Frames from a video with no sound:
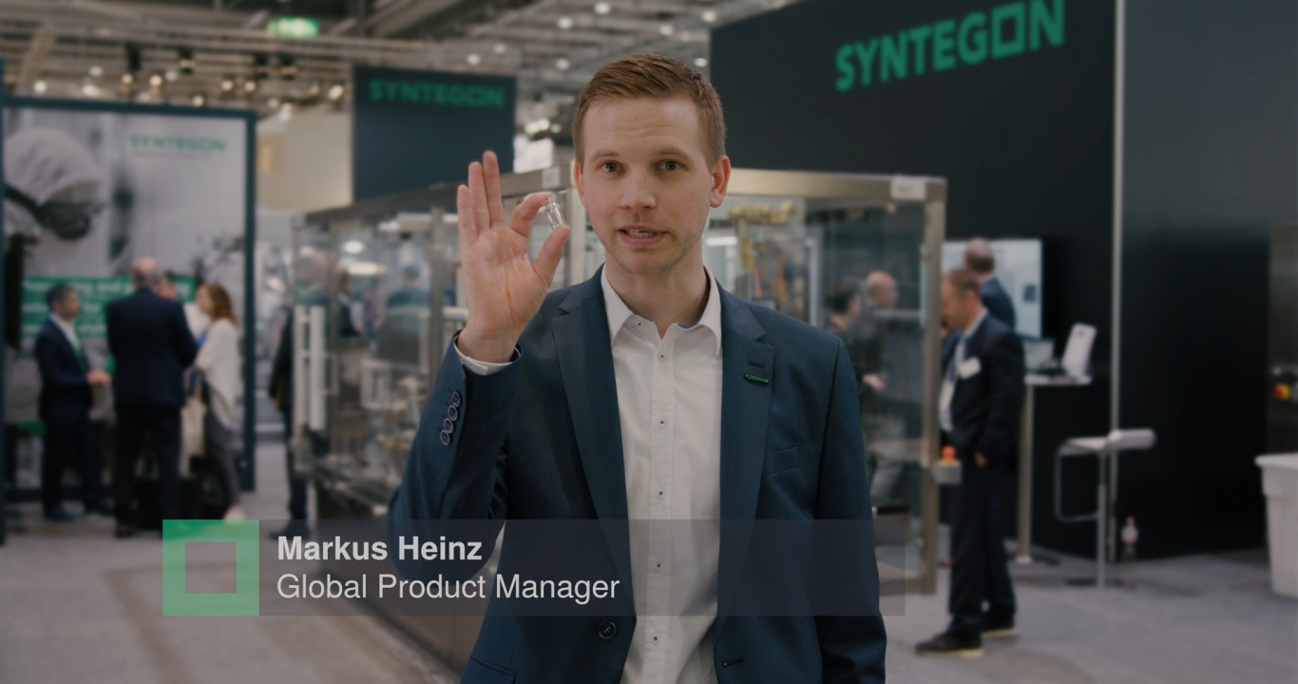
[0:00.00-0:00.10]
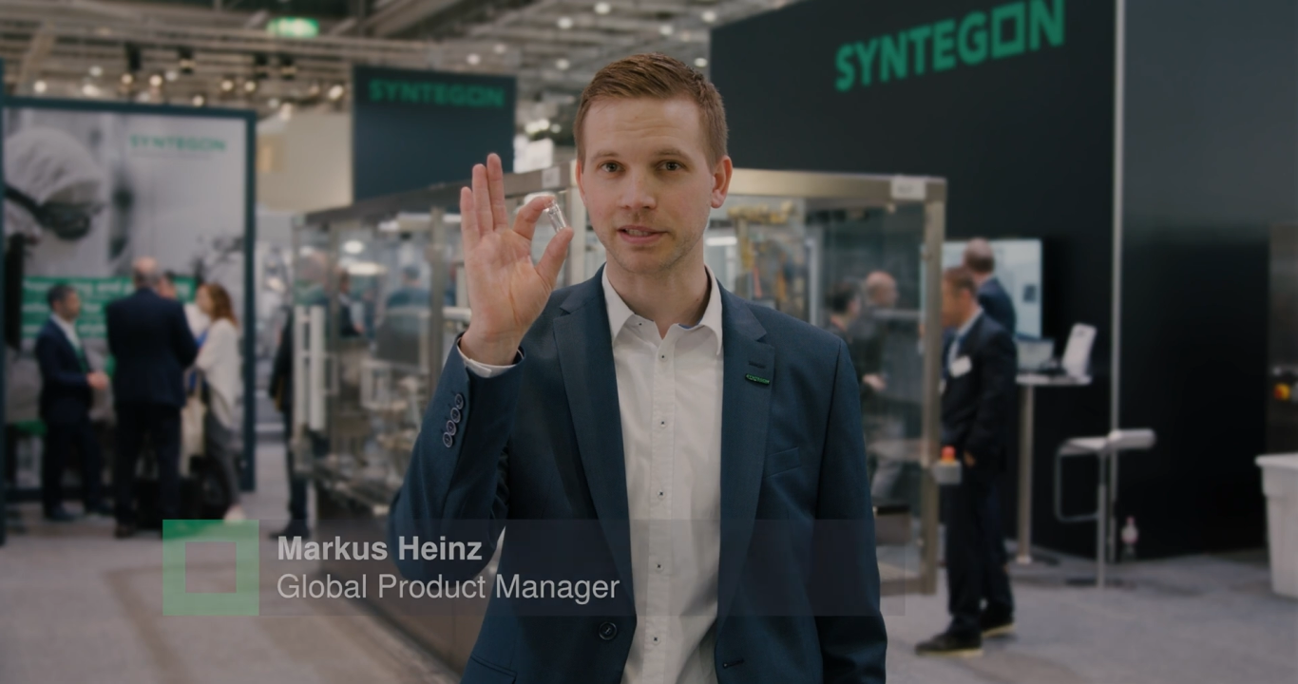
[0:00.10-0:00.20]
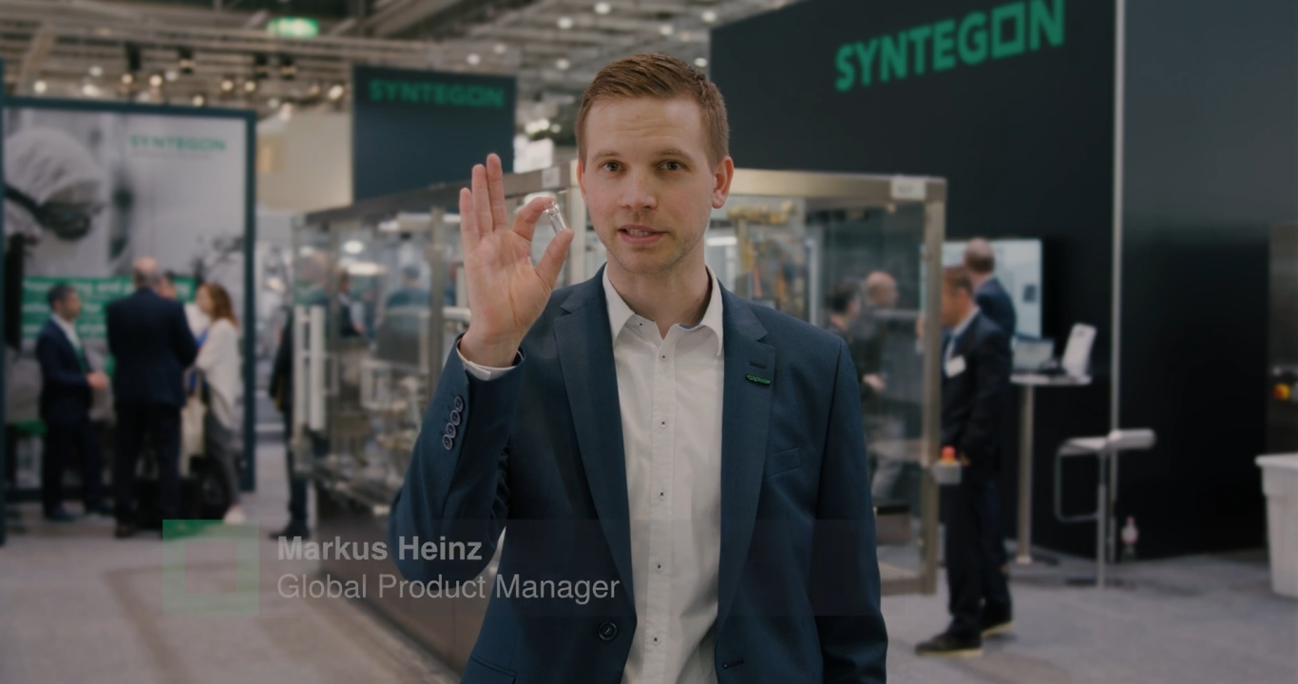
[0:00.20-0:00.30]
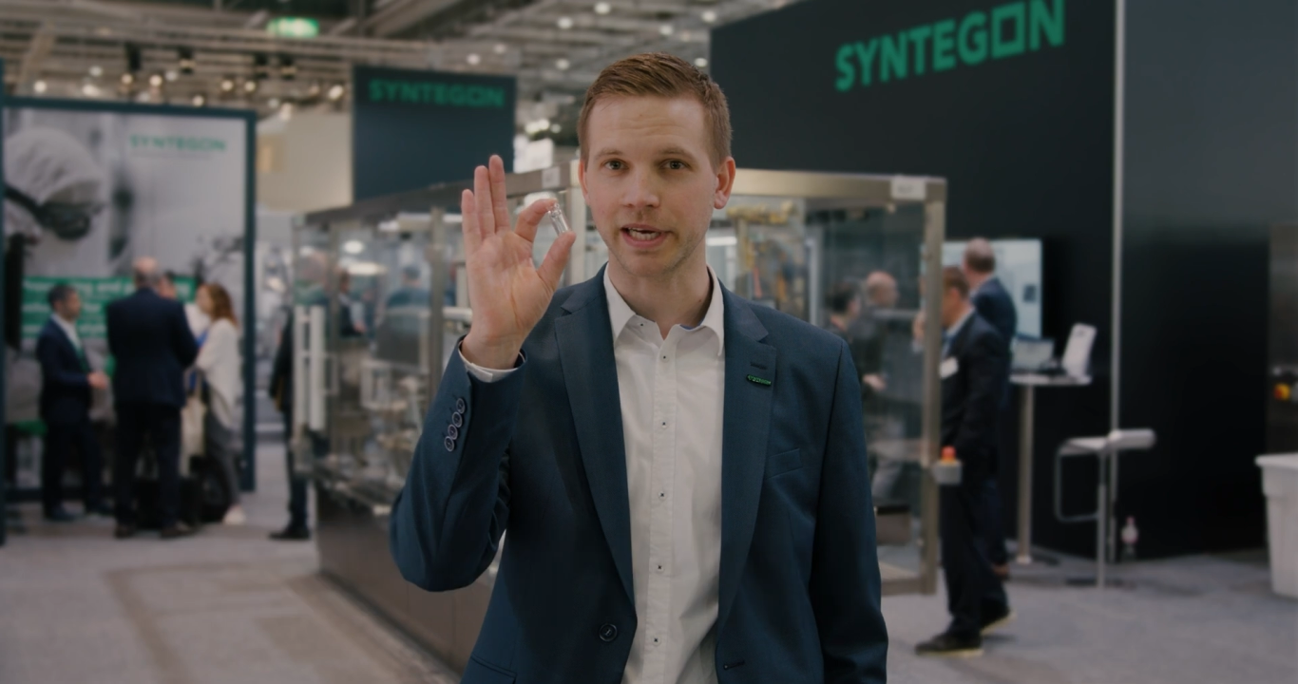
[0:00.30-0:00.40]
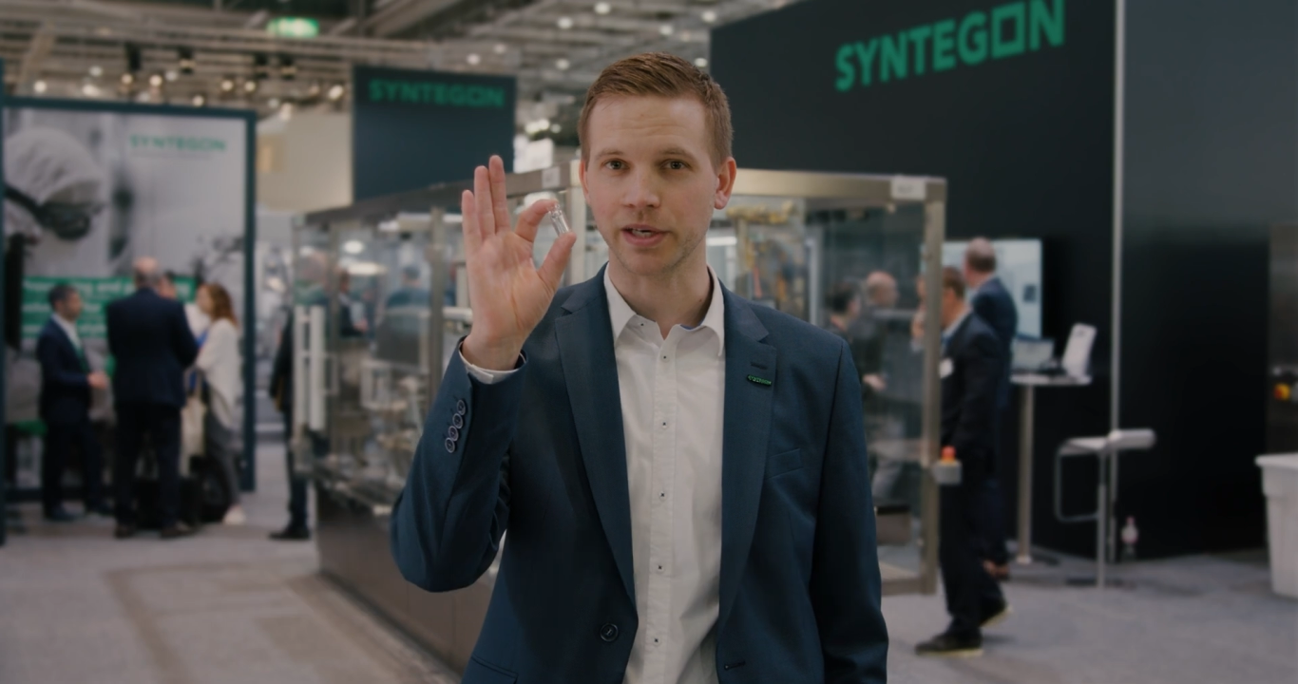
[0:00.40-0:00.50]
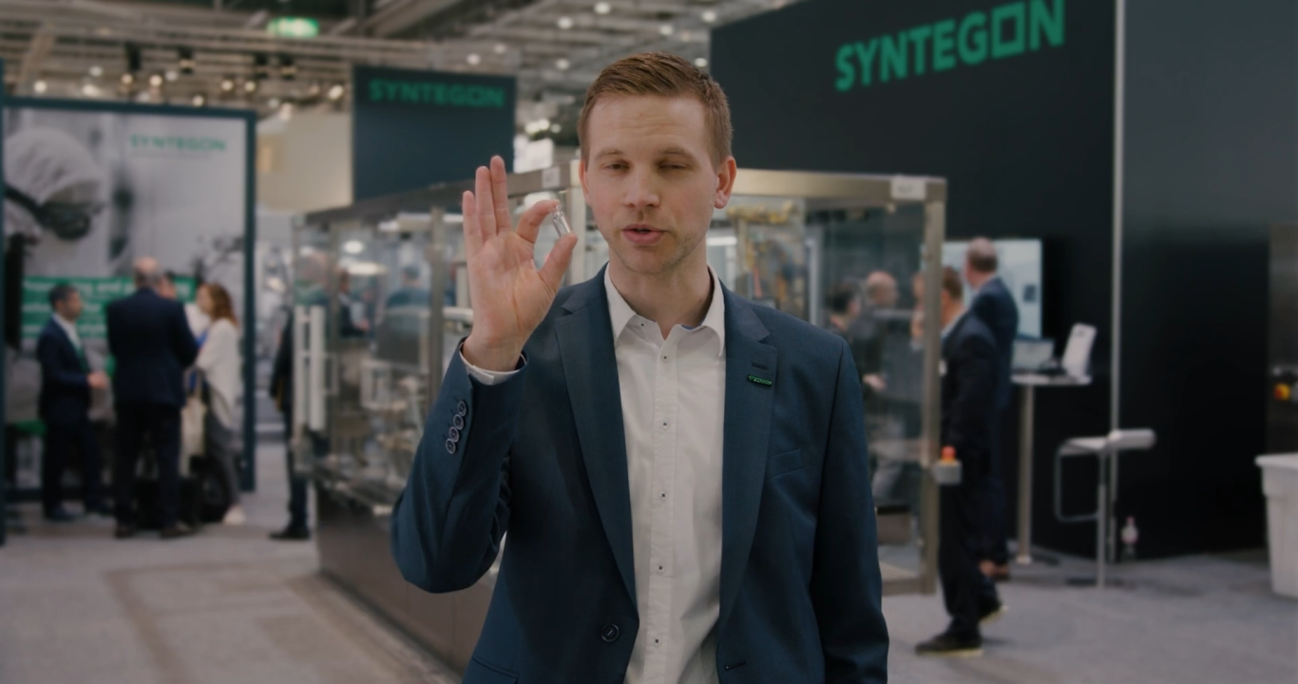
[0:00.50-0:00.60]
that tiny